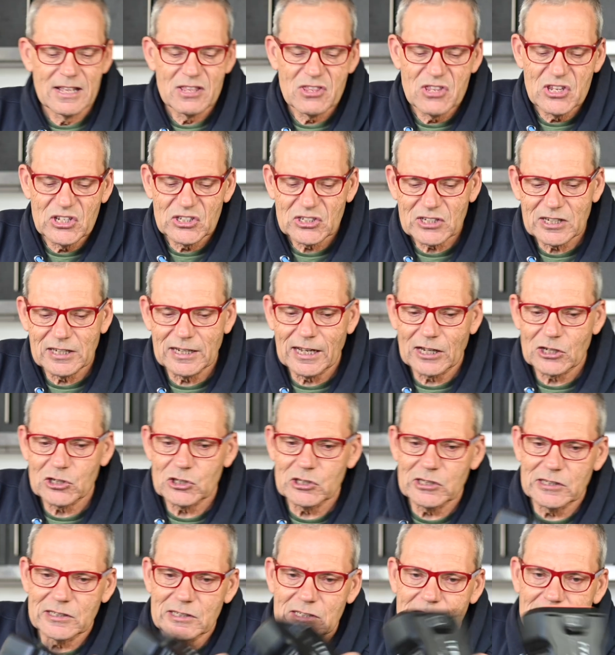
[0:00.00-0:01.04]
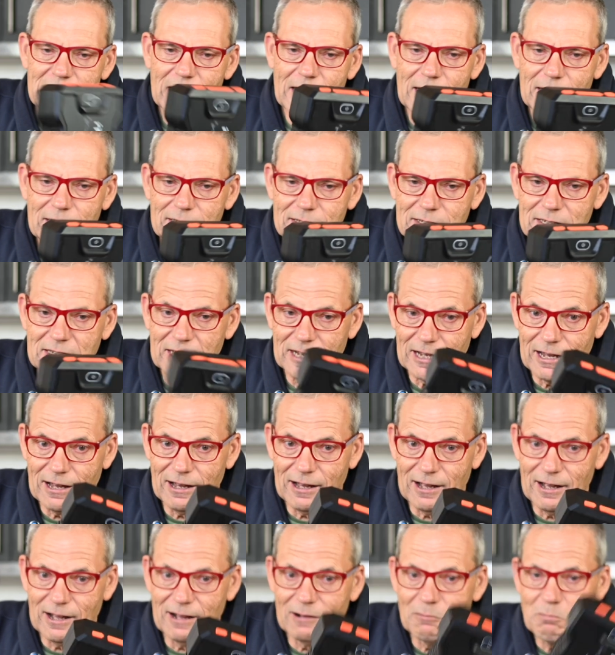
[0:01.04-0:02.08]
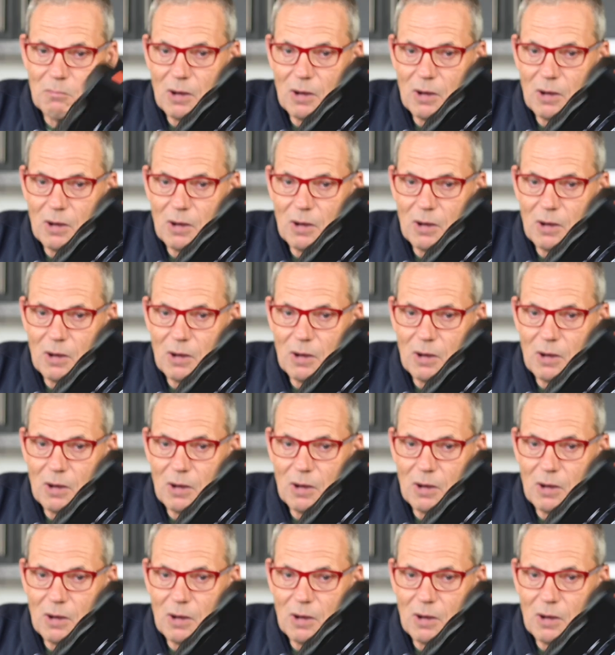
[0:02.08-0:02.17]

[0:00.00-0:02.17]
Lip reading: This can actually start the car,